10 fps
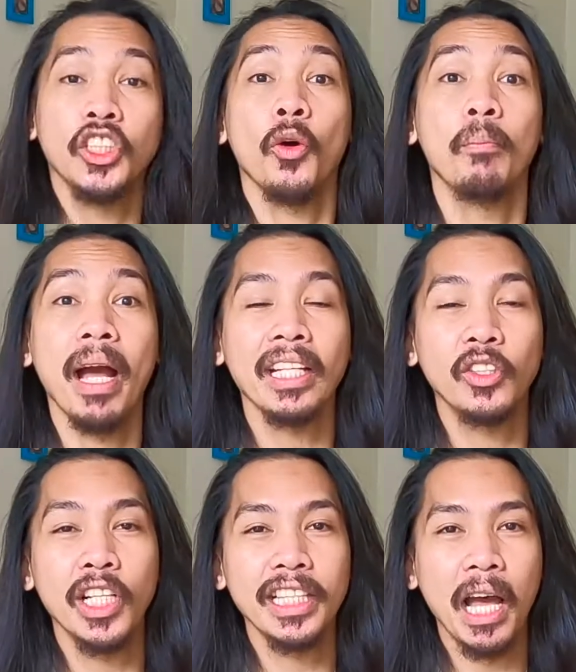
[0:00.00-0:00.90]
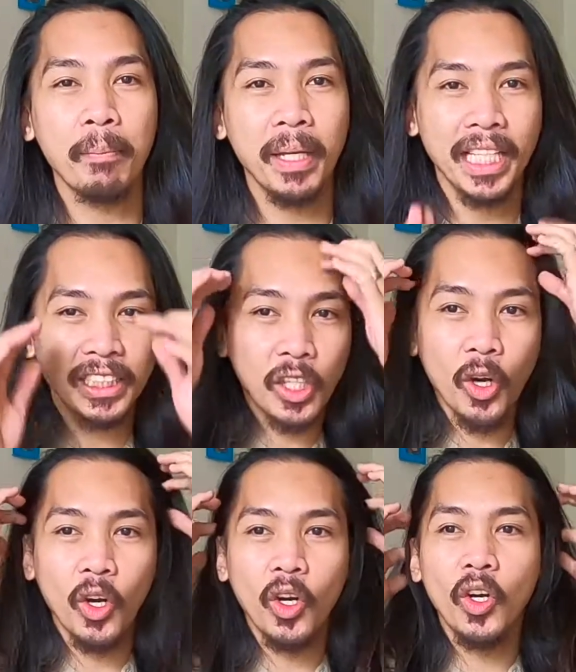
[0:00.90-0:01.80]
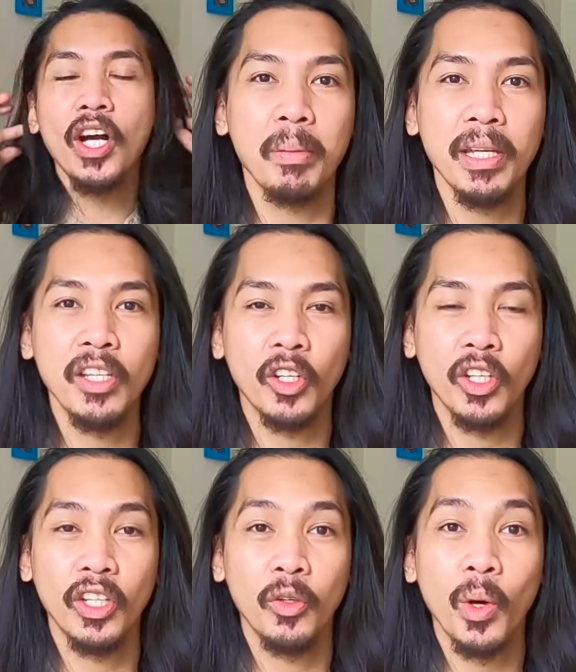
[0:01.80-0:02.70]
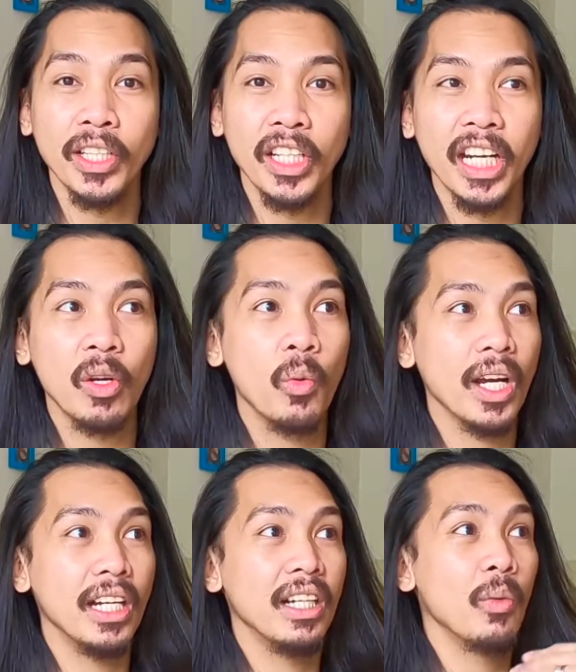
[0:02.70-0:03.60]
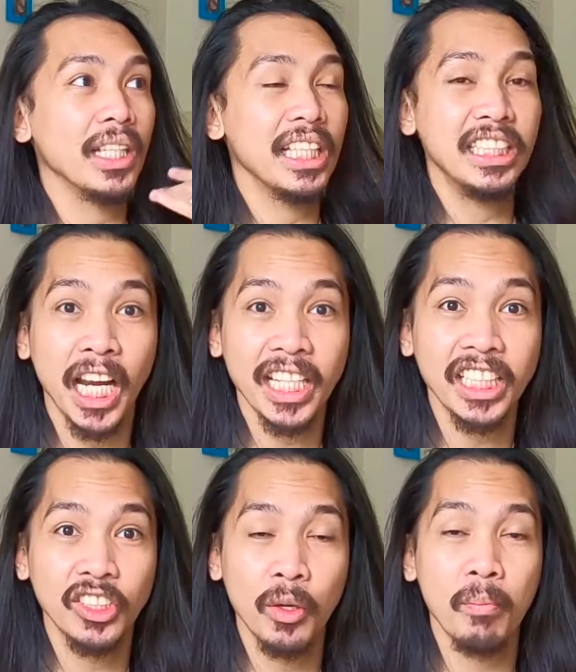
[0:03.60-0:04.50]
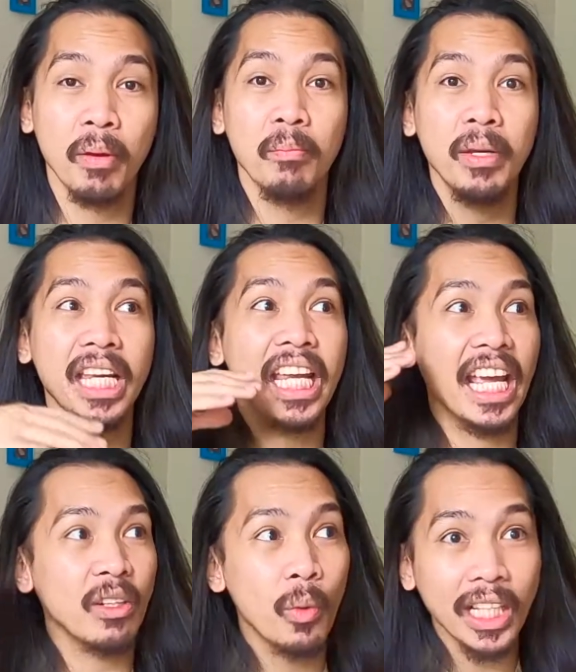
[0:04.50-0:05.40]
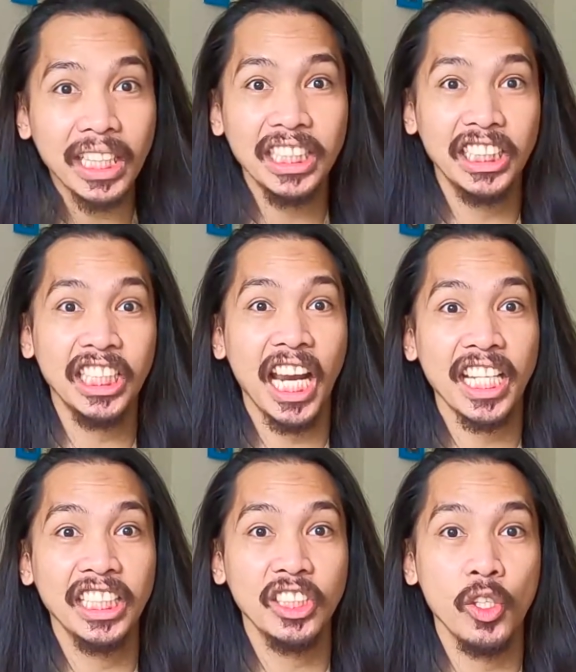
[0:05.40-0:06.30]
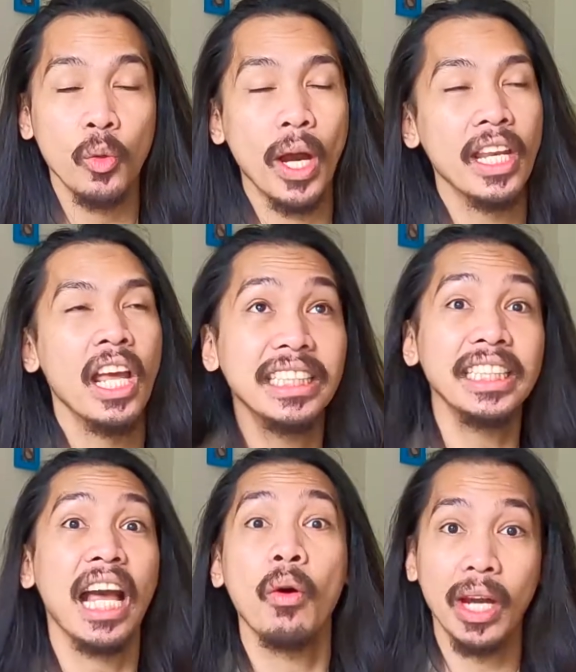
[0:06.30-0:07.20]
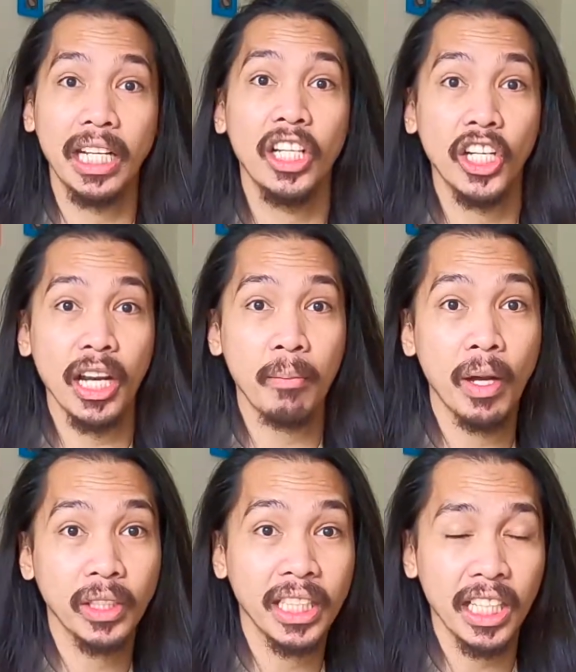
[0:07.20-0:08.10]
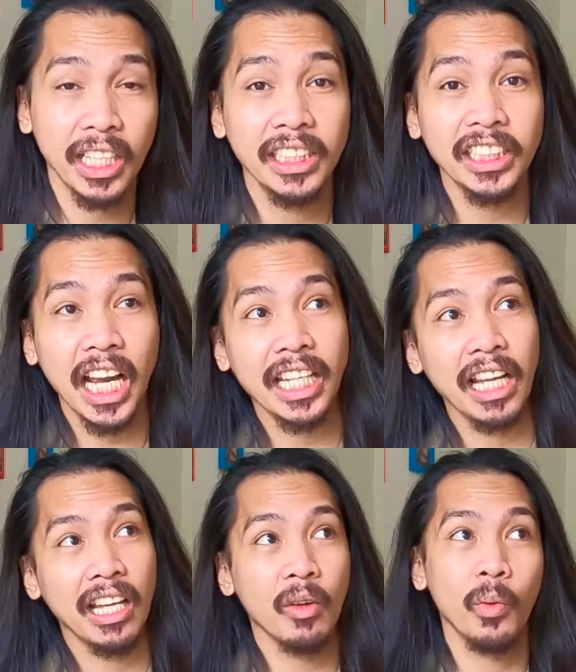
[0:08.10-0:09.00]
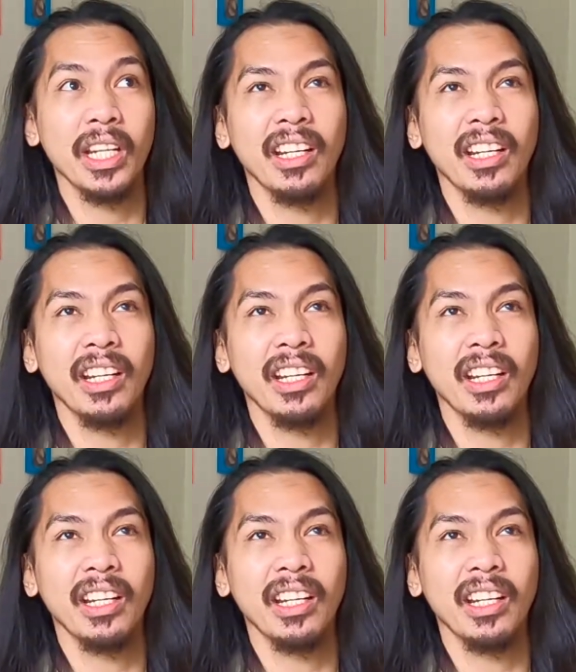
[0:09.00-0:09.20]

So back to the topic. So maybe you're wondering what is Chinese renminbi and what is Chinese yuan. This is how I learned about here in China when